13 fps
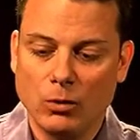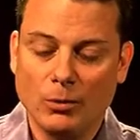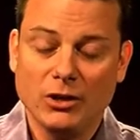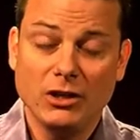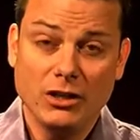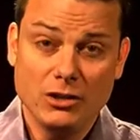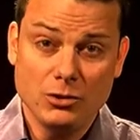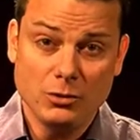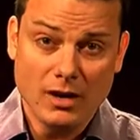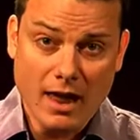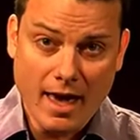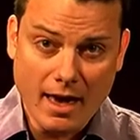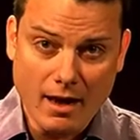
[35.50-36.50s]
what we're gonna do
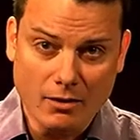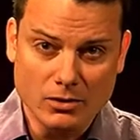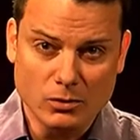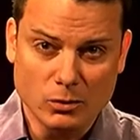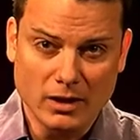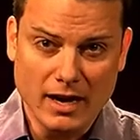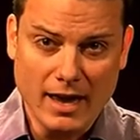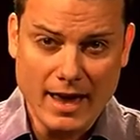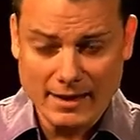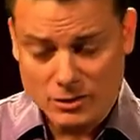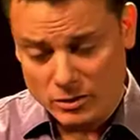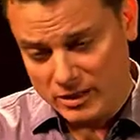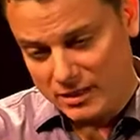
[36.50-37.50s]
now is we're gonna
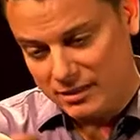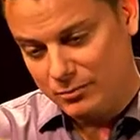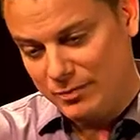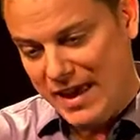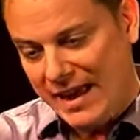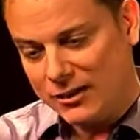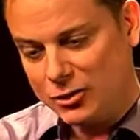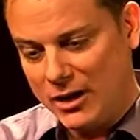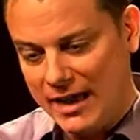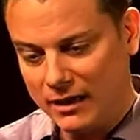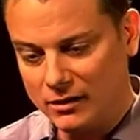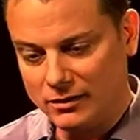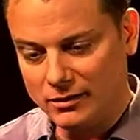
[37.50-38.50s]
actually
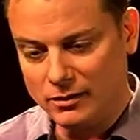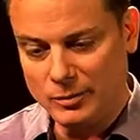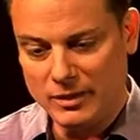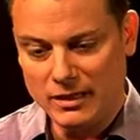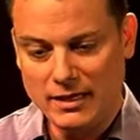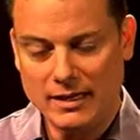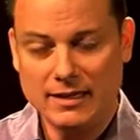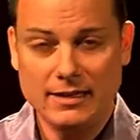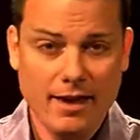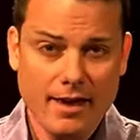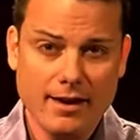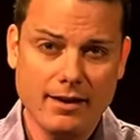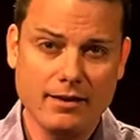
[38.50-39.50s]
backtrack a little bit and
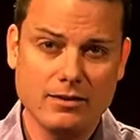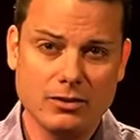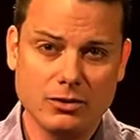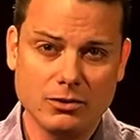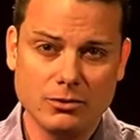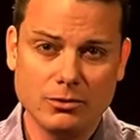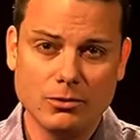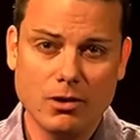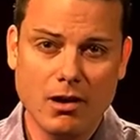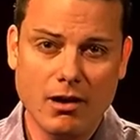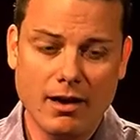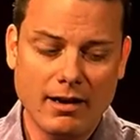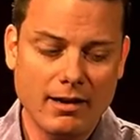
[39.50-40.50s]
get into
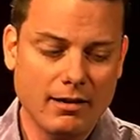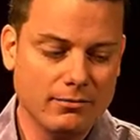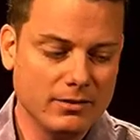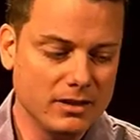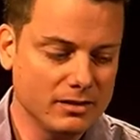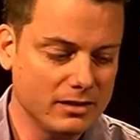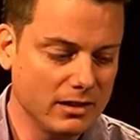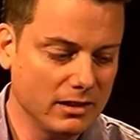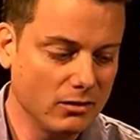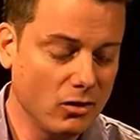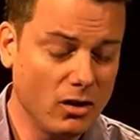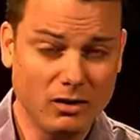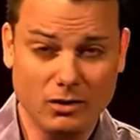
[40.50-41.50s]
this
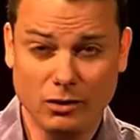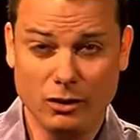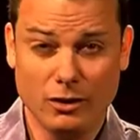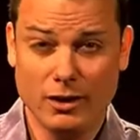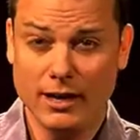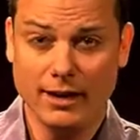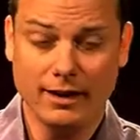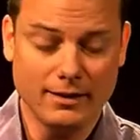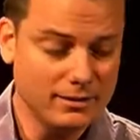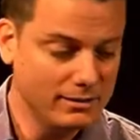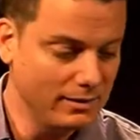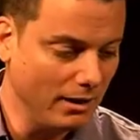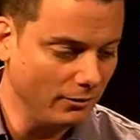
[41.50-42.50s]
thing called learning
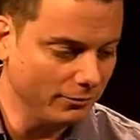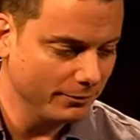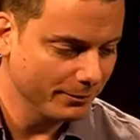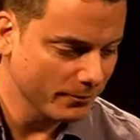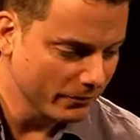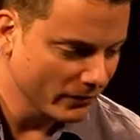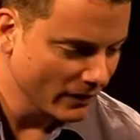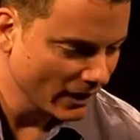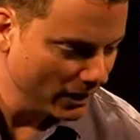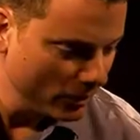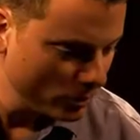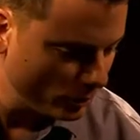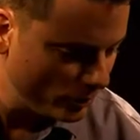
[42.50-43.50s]
itself.
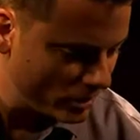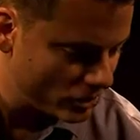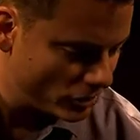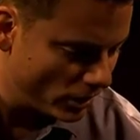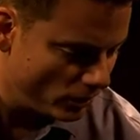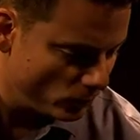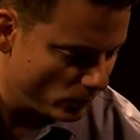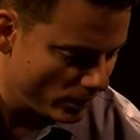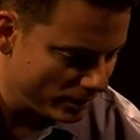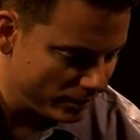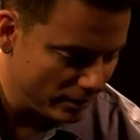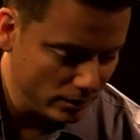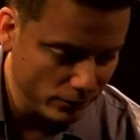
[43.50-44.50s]
So we start
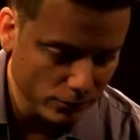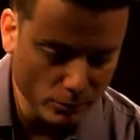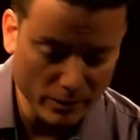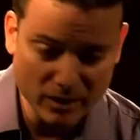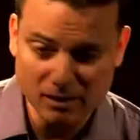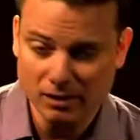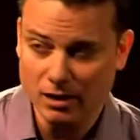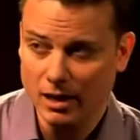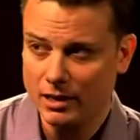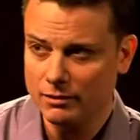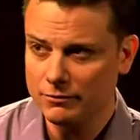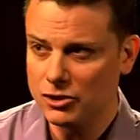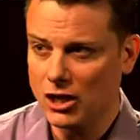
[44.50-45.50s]
with the influence
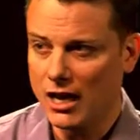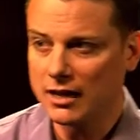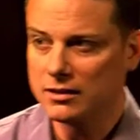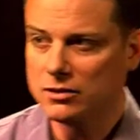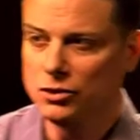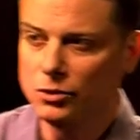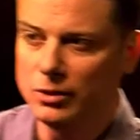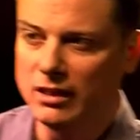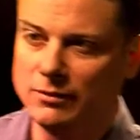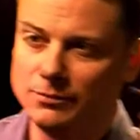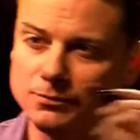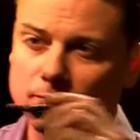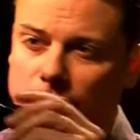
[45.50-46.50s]
of John
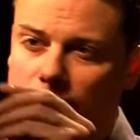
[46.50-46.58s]
Dewey.